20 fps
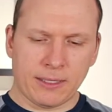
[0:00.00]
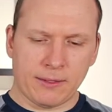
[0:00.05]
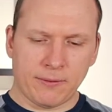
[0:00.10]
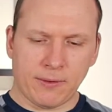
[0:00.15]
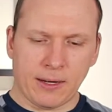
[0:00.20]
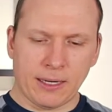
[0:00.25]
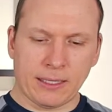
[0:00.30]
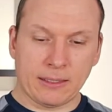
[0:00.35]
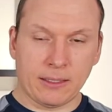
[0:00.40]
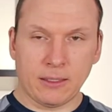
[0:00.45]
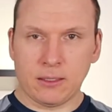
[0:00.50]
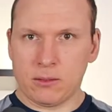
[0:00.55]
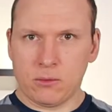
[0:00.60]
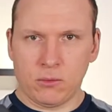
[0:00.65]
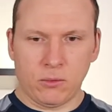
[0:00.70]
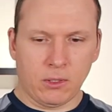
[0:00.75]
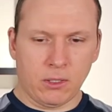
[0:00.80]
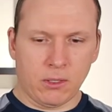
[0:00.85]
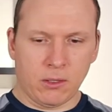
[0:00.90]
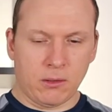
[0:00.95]
devices.
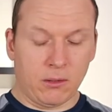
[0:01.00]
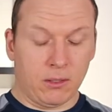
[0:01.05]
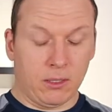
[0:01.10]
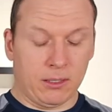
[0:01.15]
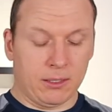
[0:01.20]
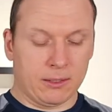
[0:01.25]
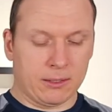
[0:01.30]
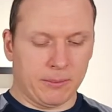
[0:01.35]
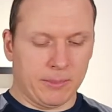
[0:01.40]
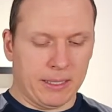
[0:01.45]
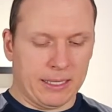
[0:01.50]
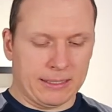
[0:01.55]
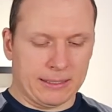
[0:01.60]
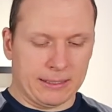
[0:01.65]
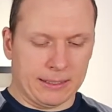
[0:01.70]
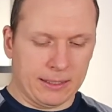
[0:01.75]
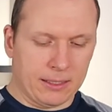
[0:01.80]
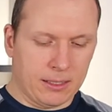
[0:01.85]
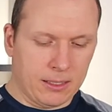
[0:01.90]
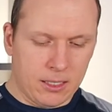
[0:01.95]
It is
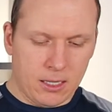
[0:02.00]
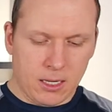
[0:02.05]
amazing.